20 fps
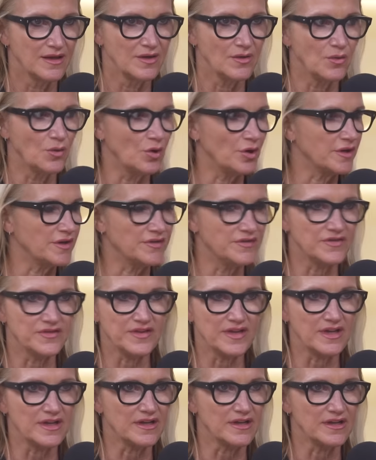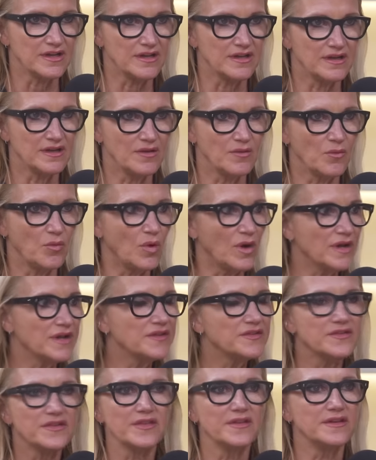or conceited. What
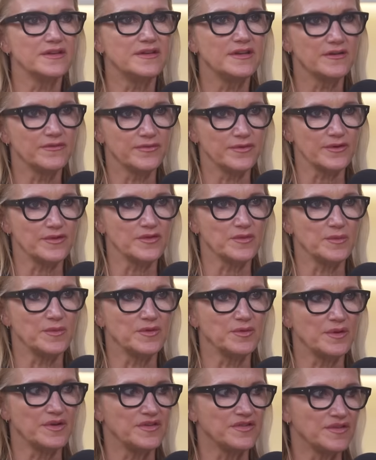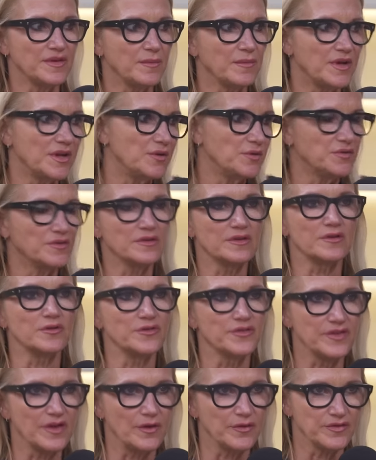is the difference between somebody who's a little
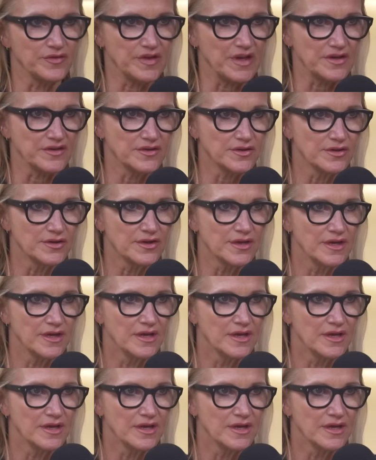self-centered